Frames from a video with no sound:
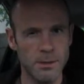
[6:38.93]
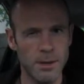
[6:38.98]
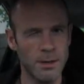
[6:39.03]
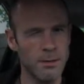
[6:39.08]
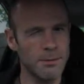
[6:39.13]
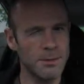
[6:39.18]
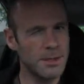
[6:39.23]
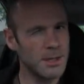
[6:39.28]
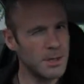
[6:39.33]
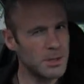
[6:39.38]
I
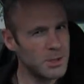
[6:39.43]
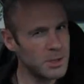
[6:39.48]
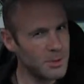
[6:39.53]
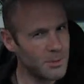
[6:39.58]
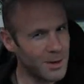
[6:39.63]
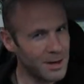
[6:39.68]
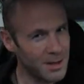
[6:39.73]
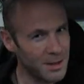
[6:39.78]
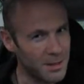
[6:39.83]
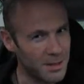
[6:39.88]
don't teach
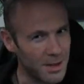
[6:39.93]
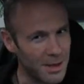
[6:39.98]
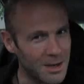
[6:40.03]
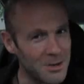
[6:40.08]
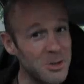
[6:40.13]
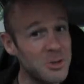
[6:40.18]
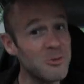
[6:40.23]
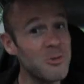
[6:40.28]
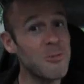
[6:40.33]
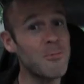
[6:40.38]
you anything. I
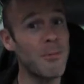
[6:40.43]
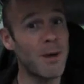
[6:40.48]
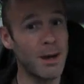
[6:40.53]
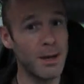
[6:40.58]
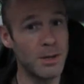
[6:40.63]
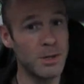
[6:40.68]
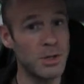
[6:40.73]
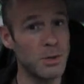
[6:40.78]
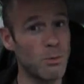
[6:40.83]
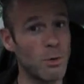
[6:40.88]
just
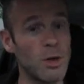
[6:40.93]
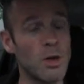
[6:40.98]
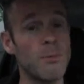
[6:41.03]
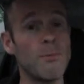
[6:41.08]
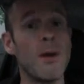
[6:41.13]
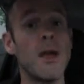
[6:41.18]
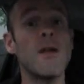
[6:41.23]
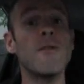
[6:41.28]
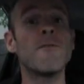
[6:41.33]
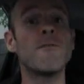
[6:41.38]
remind you what you
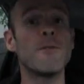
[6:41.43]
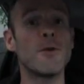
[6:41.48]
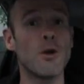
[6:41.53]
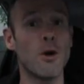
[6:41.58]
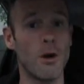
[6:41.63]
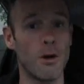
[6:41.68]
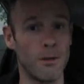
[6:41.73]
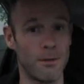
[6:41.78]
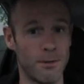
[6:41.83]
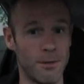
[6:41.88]
may have
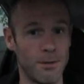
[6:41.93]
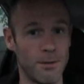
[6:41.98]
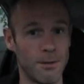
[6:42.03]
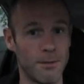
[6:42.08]
forgotten.